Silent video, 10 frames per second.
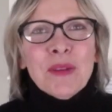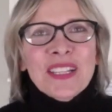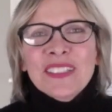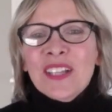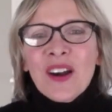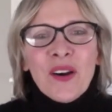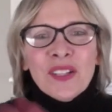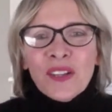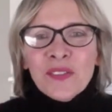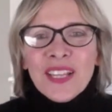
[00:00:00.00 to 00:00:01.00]
but in
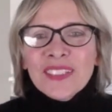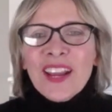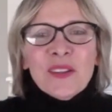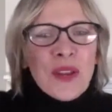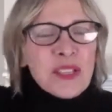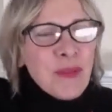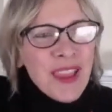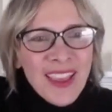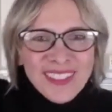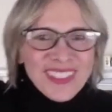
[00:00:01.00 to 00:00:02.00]
all of them I raised
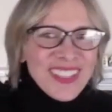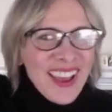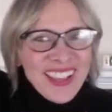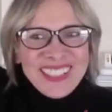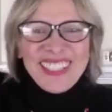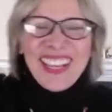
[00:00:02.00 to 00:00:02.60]
my hand. Yes.